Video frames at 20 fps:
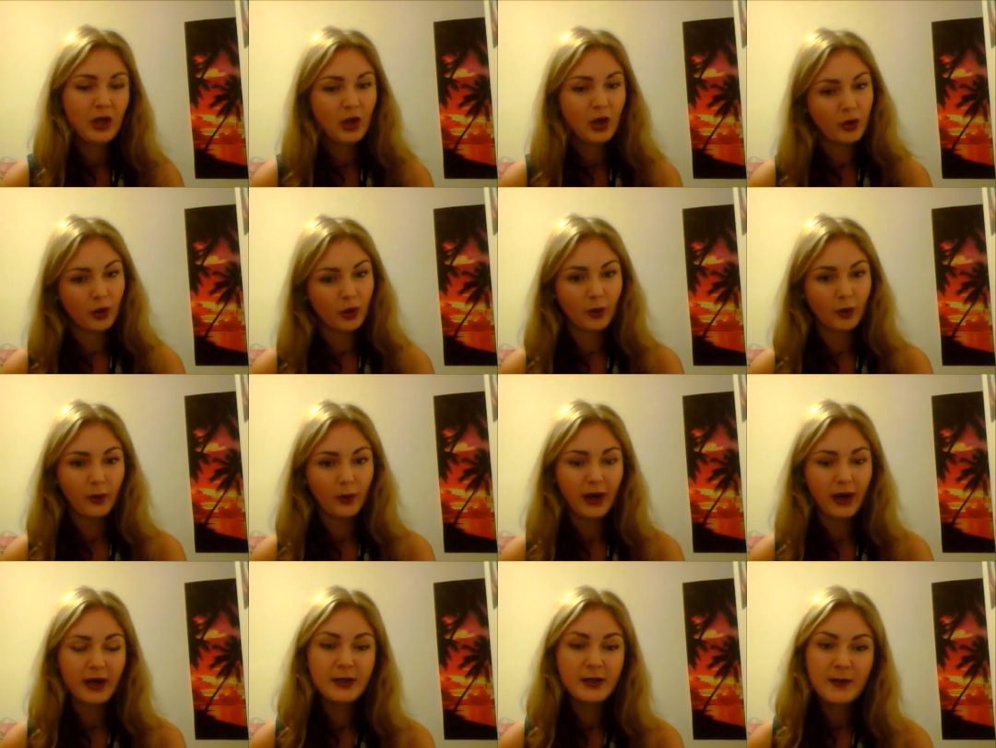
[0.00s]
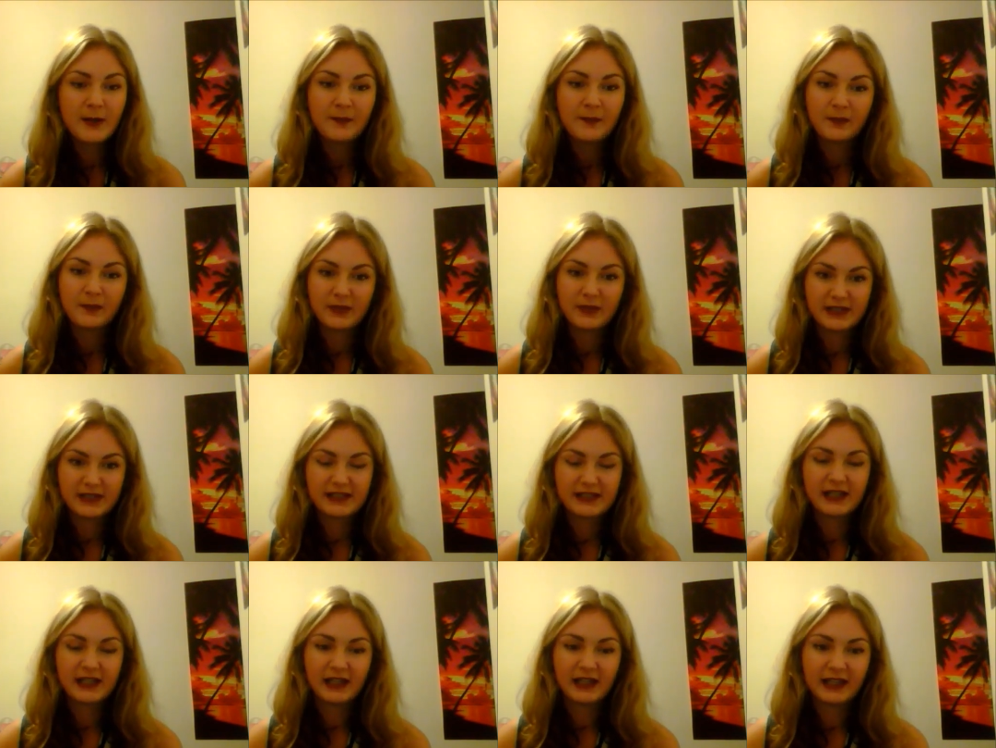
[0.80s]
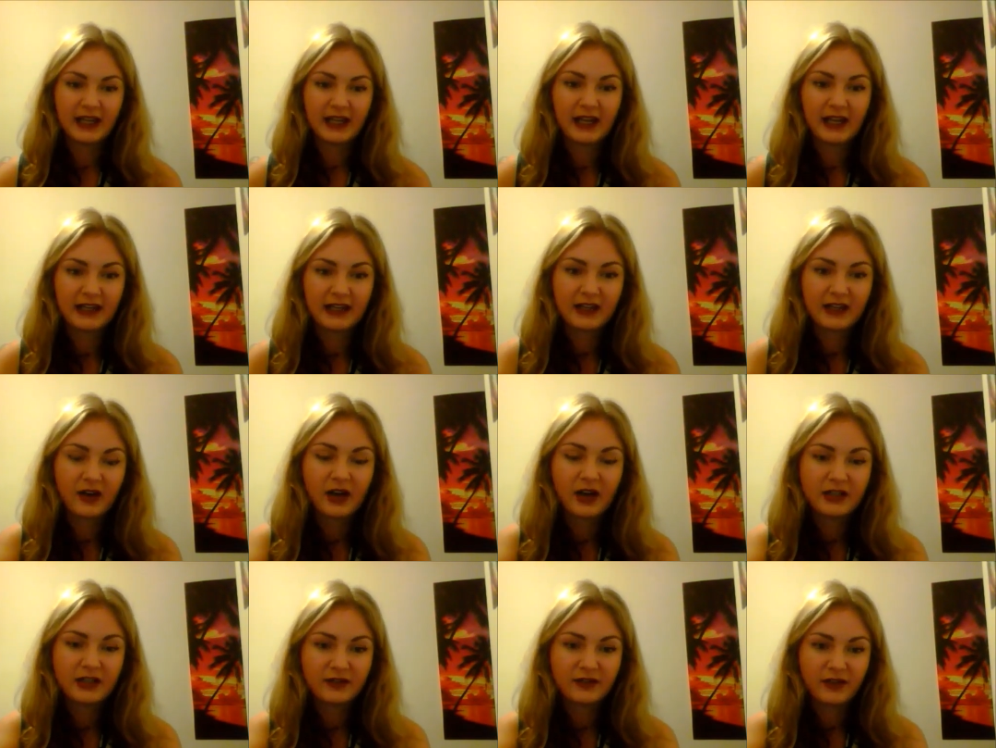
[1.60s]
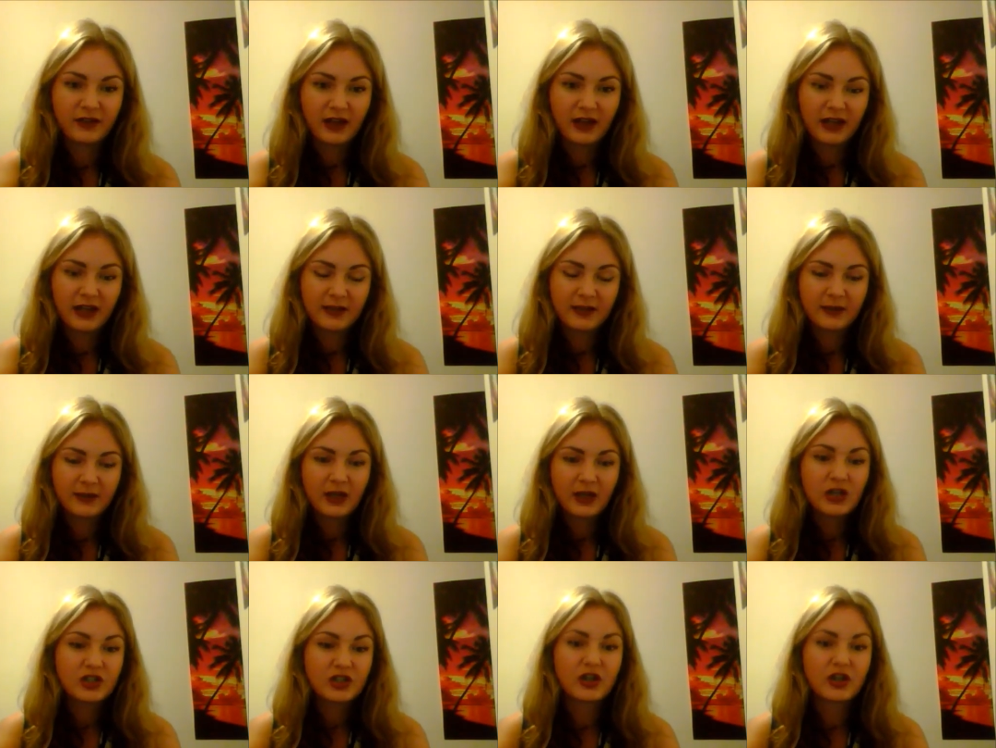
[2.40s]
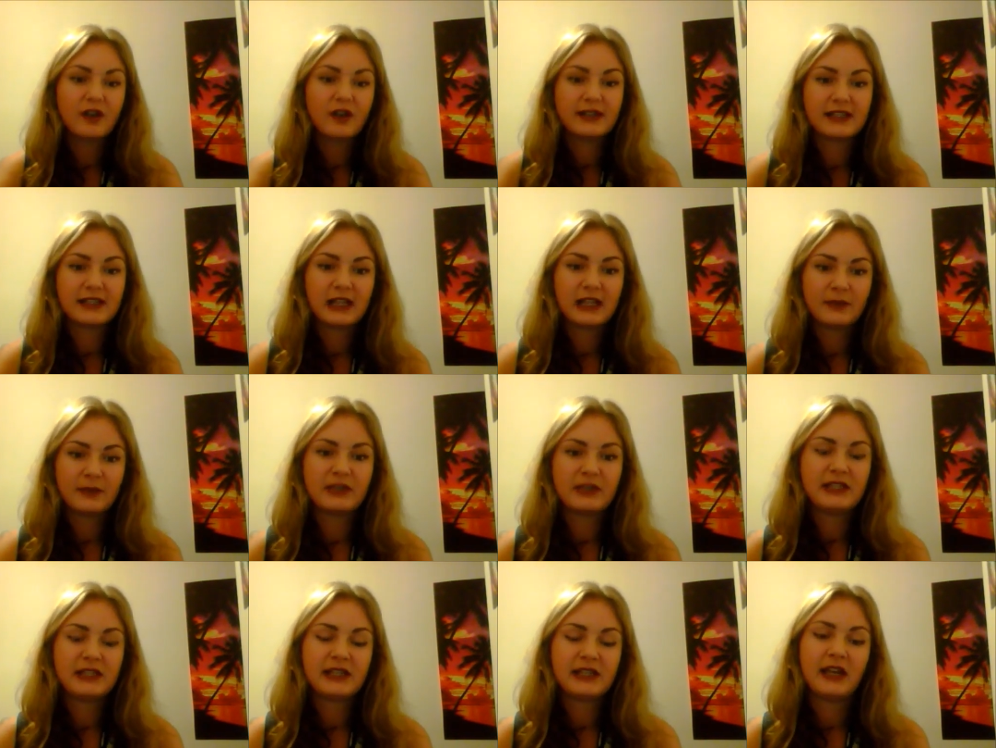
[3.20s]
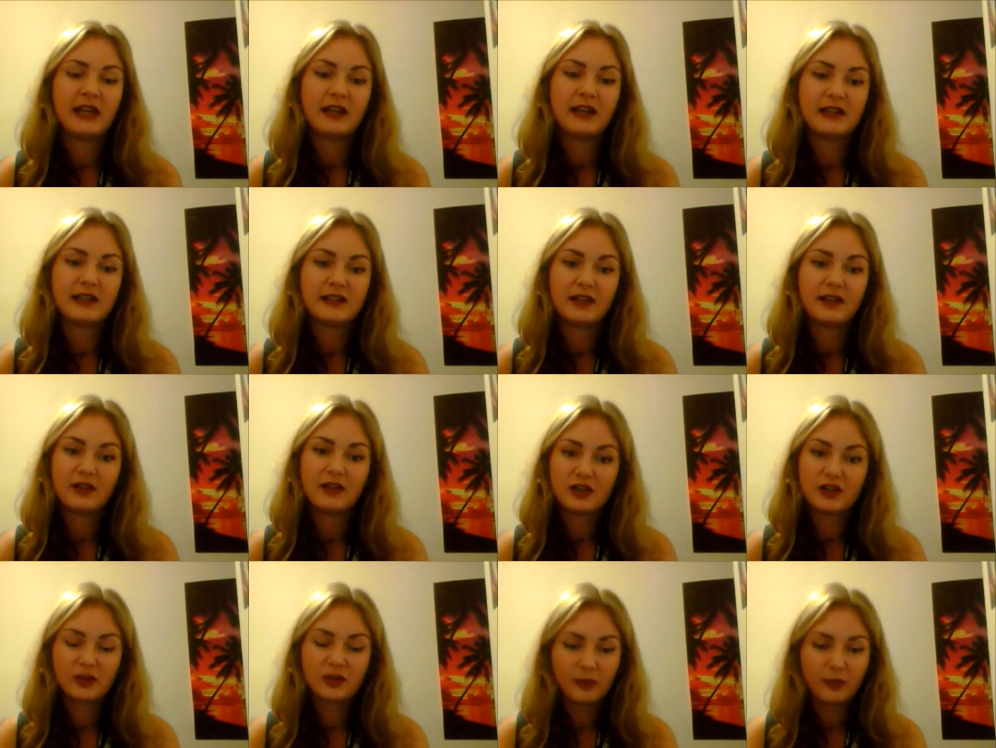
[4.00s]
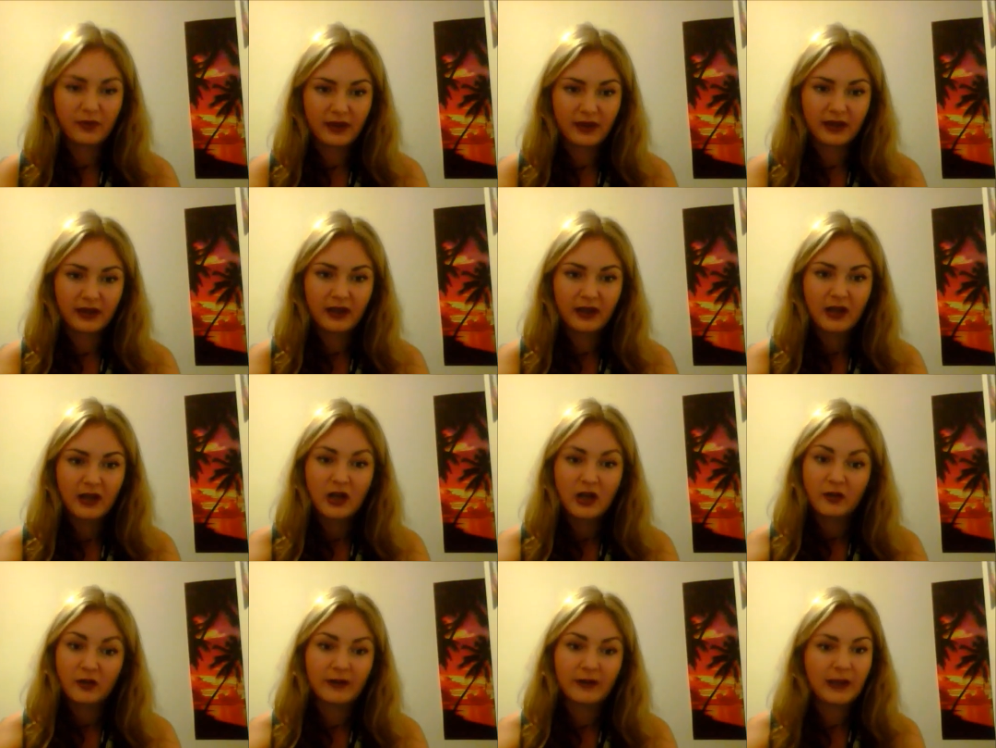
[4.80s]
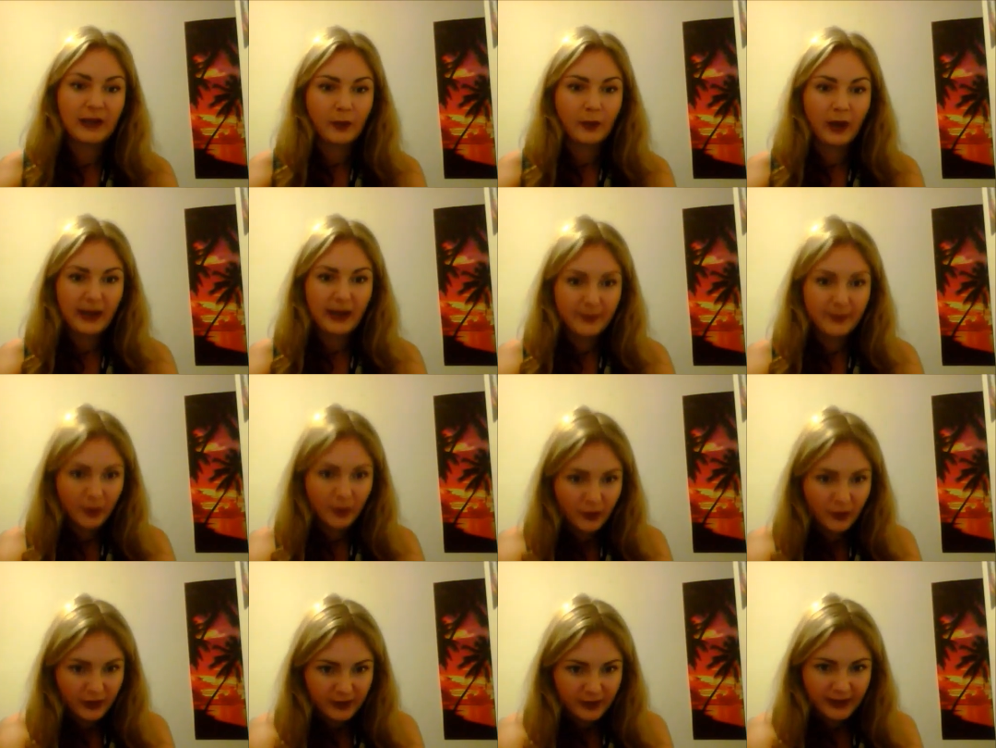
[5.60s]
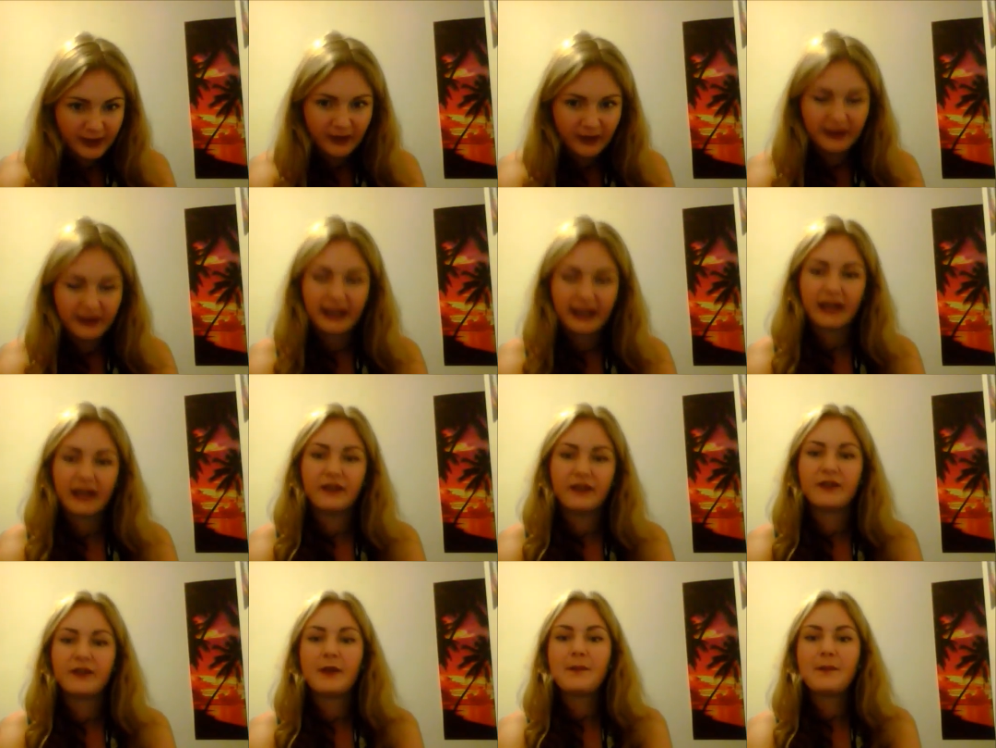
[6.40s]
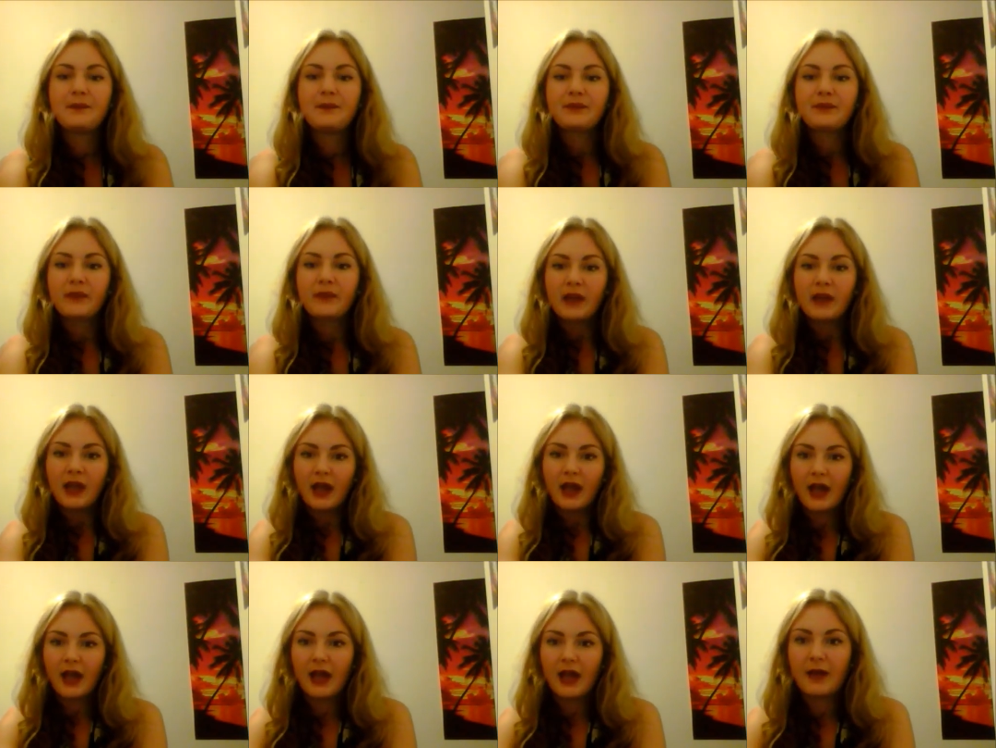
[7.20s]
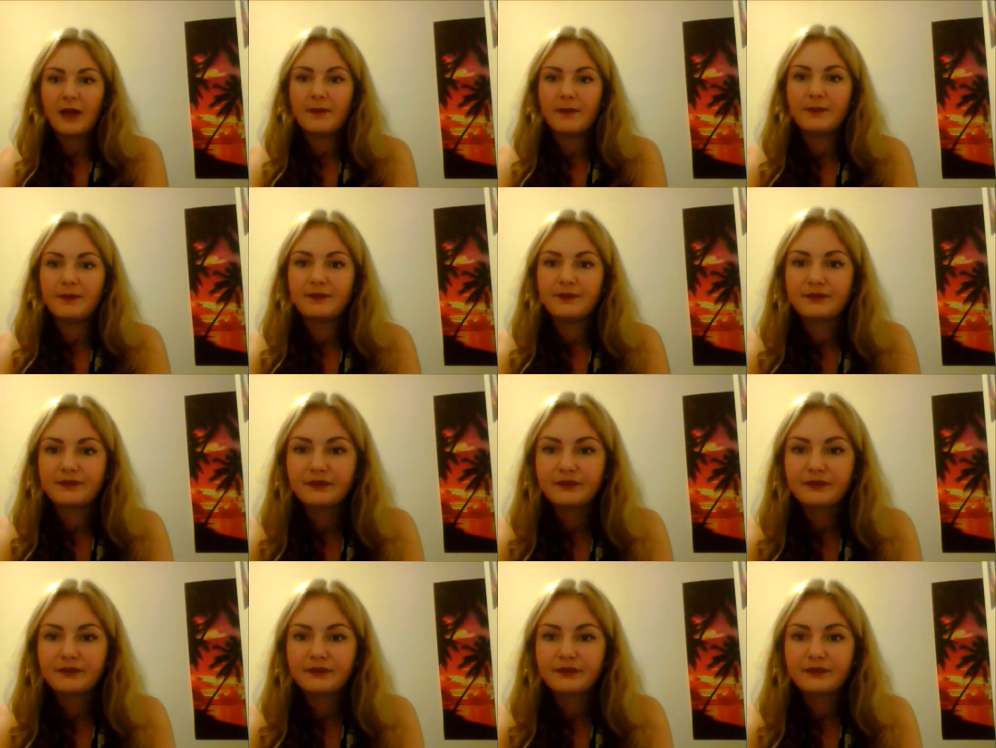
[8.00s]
not a word, but still, again, it kind of like shows the celebrity status that there's something really quite important about the GIF.